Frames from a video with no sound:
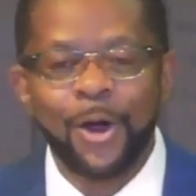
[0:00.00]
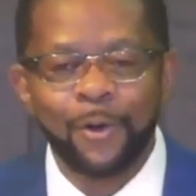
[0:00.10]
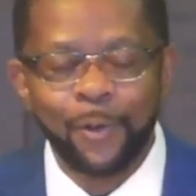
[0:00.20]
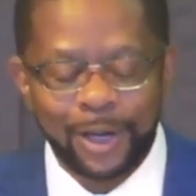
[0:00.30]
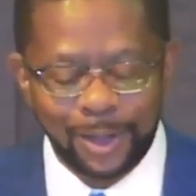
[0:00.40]

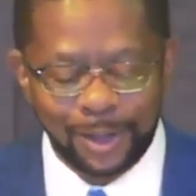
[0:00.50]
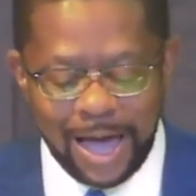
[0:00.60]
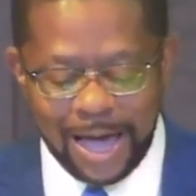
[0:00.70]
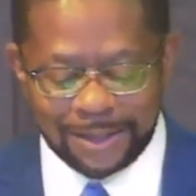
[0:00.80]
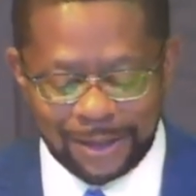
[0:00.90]

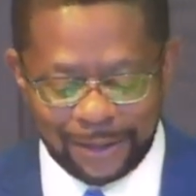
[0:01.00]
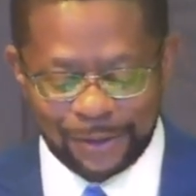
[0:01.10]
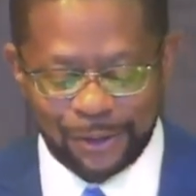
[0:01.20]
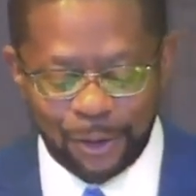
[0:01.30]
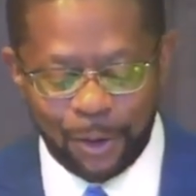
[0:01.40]
realize
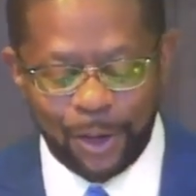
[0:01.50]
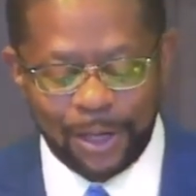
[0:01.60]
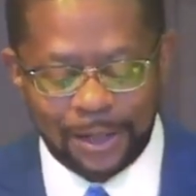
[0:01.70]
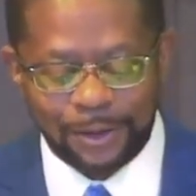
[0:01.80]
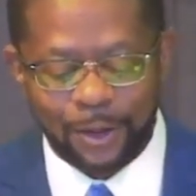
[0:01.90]
his joy
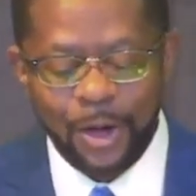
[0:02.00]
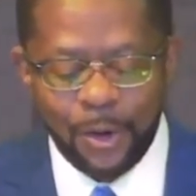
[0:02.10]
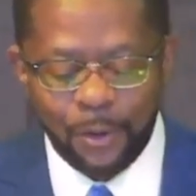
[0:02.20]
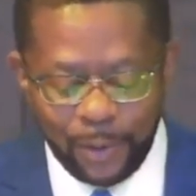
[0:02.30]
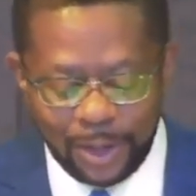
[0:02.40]
and to
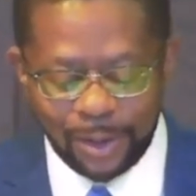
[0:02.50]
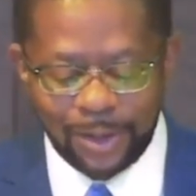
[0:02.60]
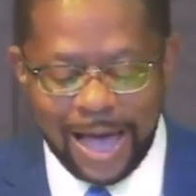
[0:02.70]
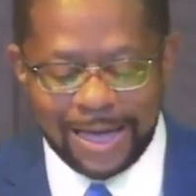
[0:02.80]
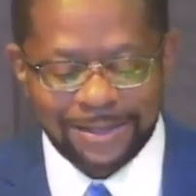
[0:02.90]

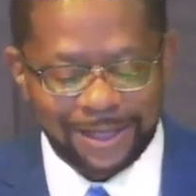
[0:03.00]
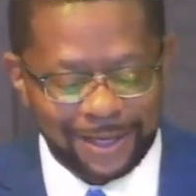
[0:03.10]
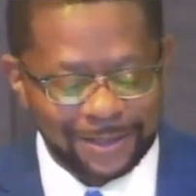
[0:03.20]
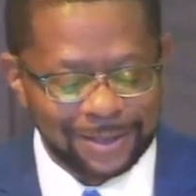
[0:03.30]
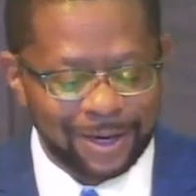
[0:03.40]
realize
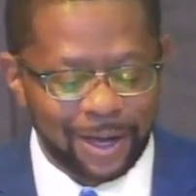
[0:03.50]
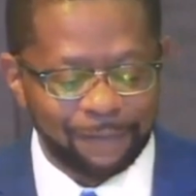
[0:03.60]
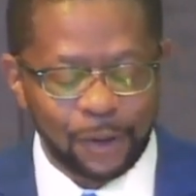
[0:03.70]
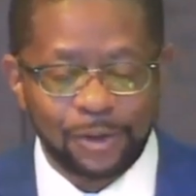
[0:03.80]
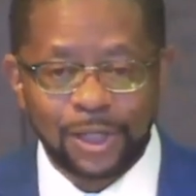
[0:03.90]
his
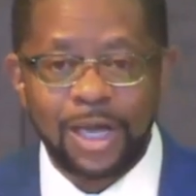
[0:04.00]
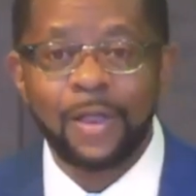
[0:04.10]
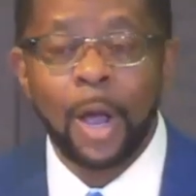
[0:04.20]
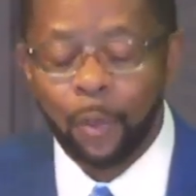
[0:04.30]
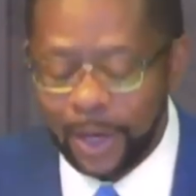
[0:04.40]
love. You see,
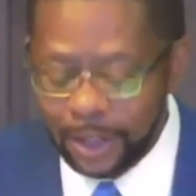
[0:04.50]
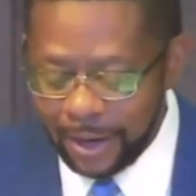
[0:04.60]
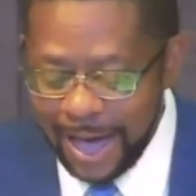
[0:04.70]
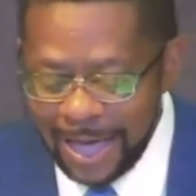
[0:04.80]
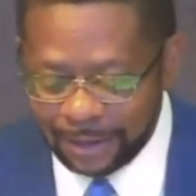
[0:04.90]
when you're
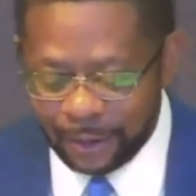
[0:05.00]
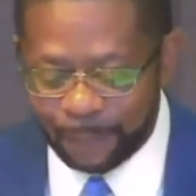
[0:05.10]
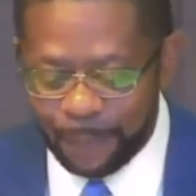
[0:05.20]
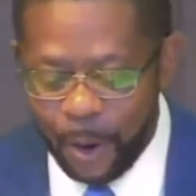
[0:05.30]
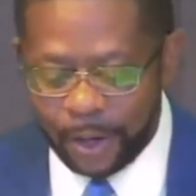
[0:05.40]
at the
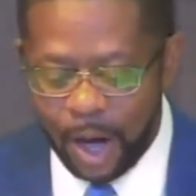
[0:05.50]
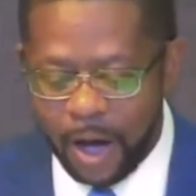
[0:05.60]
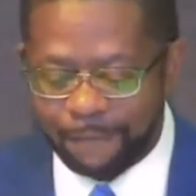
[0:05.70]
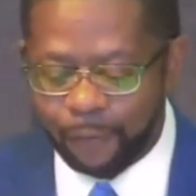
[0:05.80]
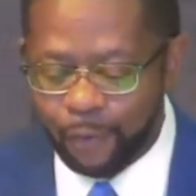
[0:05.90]
point
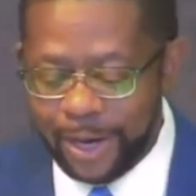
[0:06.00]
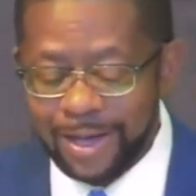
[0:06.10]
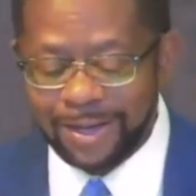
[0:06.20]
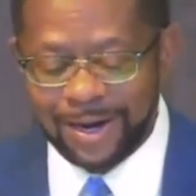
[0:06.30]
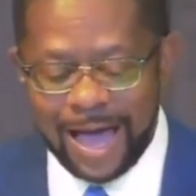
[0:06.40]
of
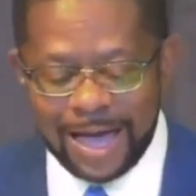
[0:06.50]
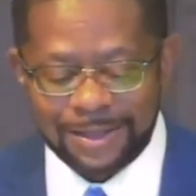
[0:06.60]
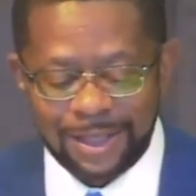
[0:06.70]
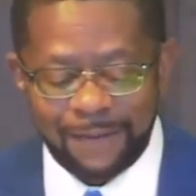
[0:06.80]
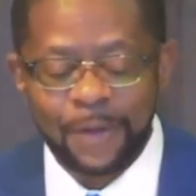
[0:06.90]

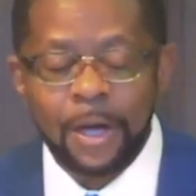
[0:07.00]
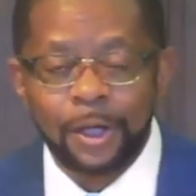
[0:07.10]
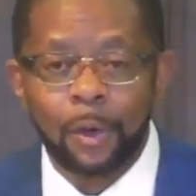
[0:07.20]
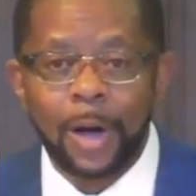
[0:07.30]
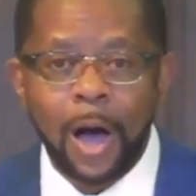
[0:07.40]
realizing,
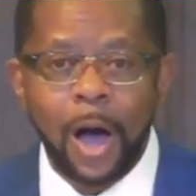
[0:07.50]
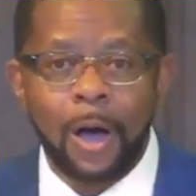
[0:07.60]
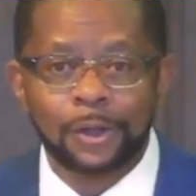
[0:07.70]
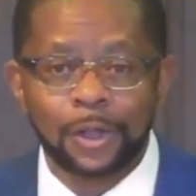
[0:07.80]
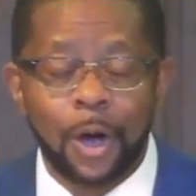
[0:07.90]
you will
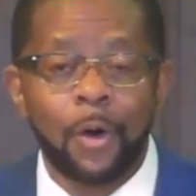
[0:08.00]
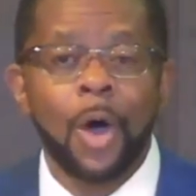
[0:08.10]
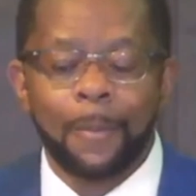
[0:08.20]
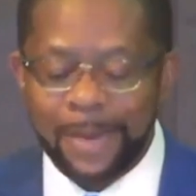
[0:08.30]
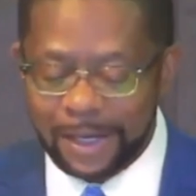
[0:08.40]

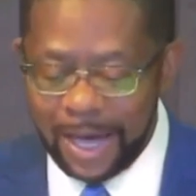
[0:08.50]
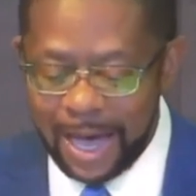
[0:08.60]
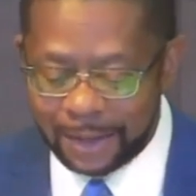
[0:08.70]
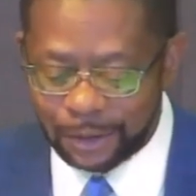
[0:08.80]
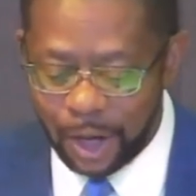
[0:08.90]
also
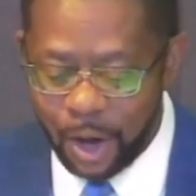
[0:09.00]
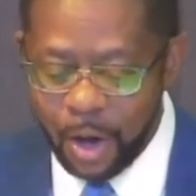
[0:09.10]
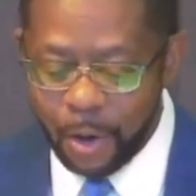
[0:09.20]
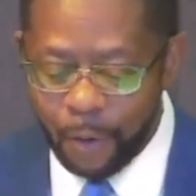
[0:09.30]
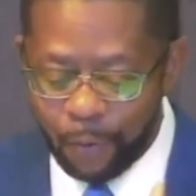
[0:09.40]
begin to
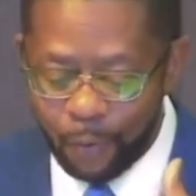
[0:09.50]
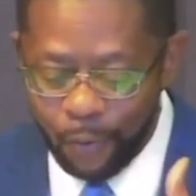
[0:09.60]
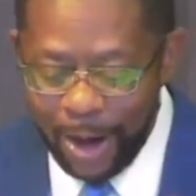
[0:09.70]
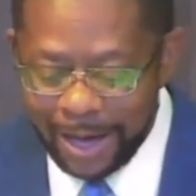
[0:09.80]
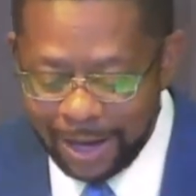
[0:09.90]

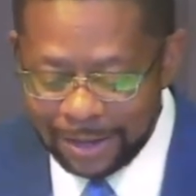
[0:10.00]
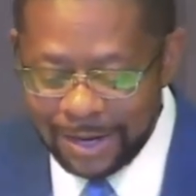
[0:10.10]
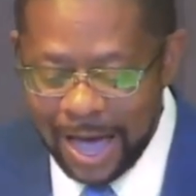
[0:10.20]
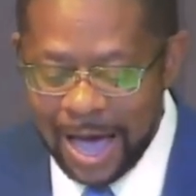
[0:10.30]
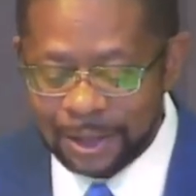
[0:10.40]

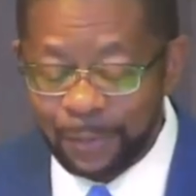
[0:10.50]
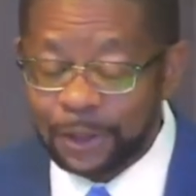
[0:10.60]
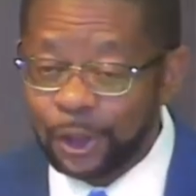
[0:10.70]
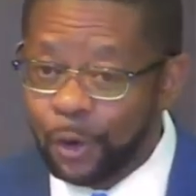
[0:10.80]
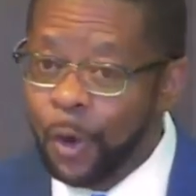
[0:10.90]
recognize,
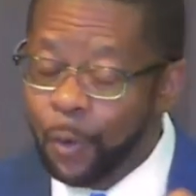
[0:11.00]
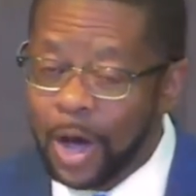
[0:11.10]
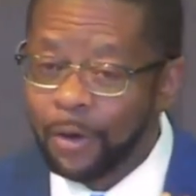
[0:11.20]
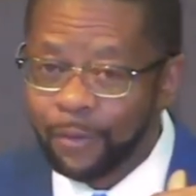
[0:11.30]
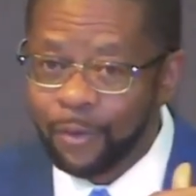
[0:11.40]
but you
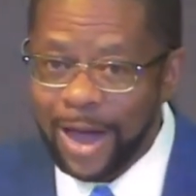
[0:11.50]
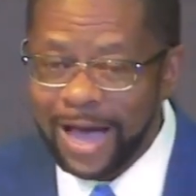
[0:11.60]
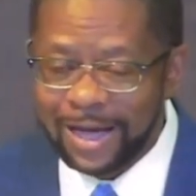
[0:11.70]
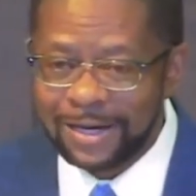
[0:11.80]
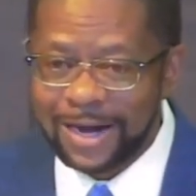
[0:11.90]
will
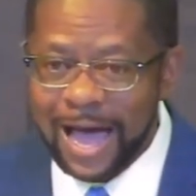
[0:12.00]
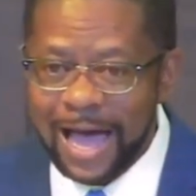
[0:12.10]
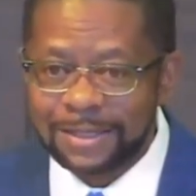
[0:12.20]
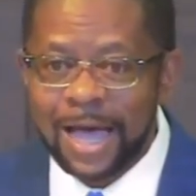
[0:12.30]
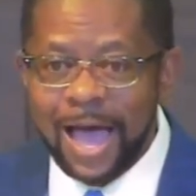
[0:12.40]

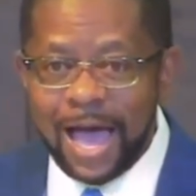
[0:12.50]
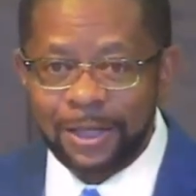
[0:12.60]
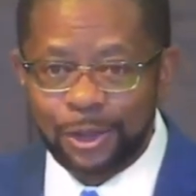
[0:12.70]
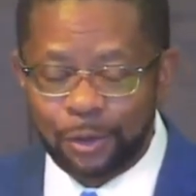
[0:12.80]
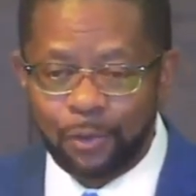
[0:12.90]
recognize
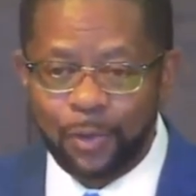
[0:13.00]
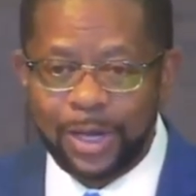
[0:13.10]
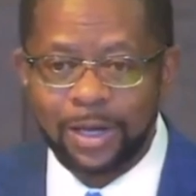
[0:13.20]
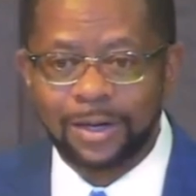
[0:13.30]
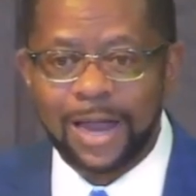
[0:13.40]
as you
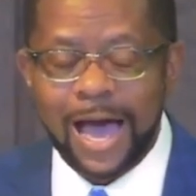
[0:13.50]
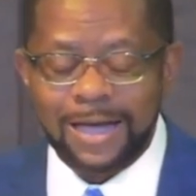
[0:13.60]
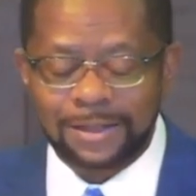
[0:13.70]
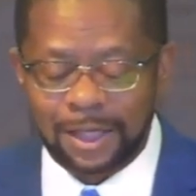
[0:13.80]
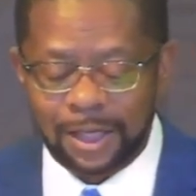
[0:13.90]

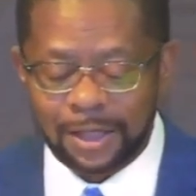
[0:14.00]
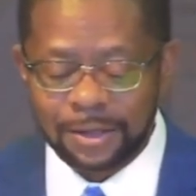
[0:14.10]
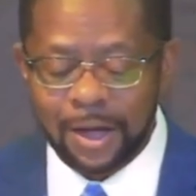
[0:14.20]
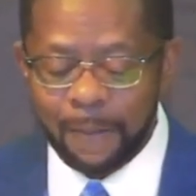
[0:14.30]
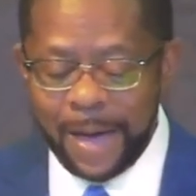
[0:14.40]
realize his
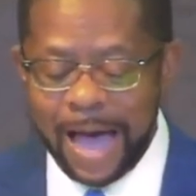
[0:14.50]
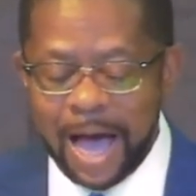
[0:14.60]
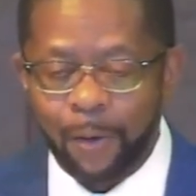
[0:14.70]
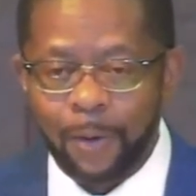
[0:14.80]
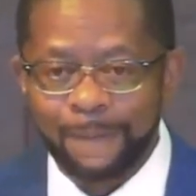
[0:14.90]

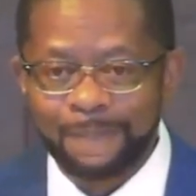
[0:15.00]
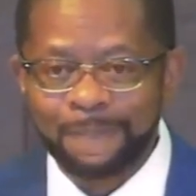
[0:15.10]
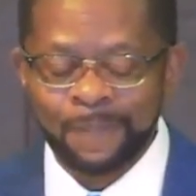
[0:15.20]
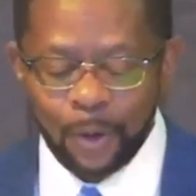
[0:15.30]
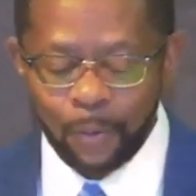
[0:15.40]
power.
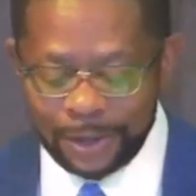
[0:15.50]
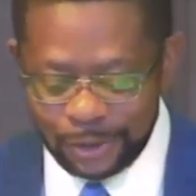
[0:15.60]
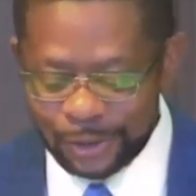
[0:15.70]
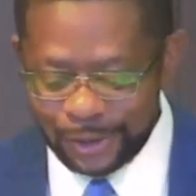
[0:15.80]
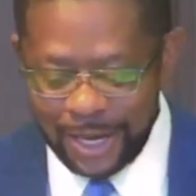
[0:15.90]

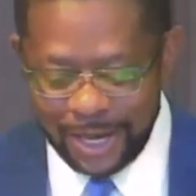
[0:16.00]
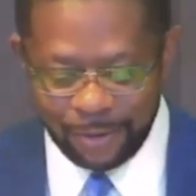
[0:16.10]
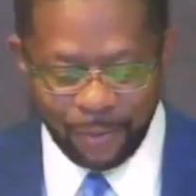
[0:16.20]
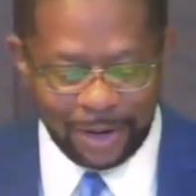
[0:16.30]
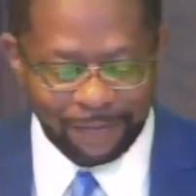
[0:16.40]
What you're
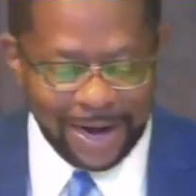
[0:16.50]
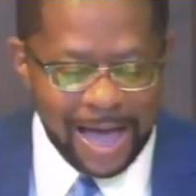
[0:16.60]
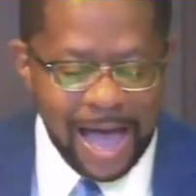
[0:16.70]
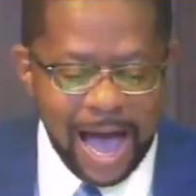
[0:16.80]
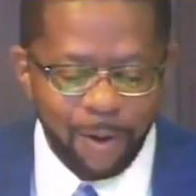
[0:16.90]
saying, Reverend,
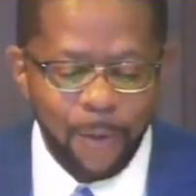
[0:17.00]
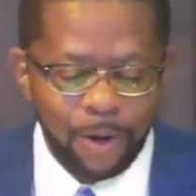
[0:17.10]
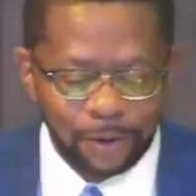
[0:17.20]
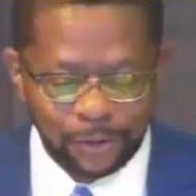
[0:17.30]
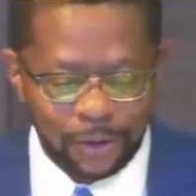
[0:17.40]
I want you to